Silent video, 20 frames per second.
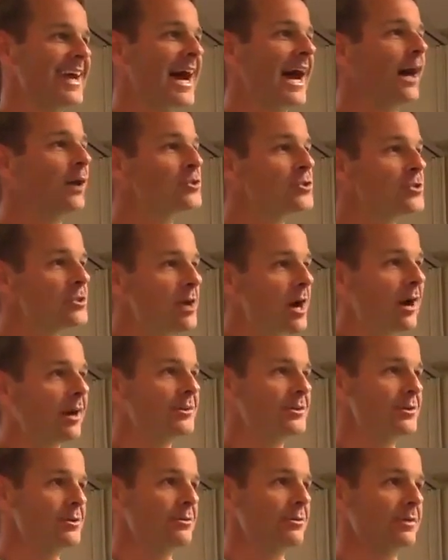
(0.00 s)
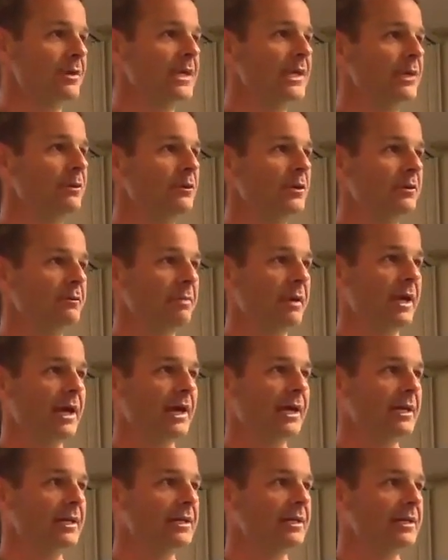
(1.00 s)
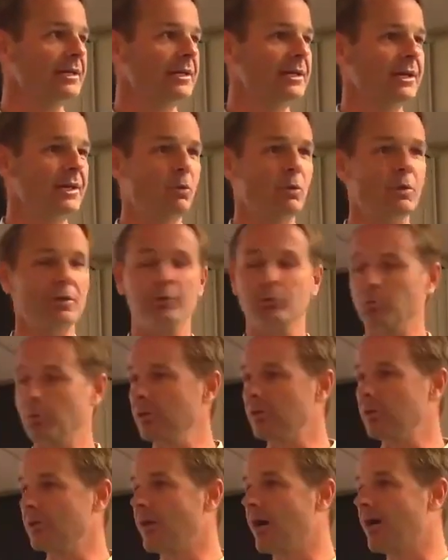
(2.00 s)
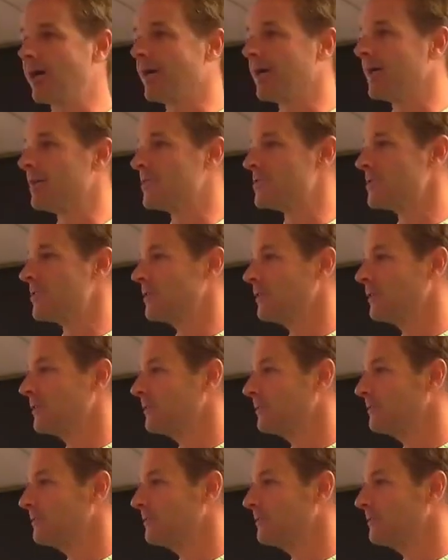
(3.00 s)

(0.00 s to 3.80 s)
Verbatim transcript: How shocked do you think he would have been when the real God answered?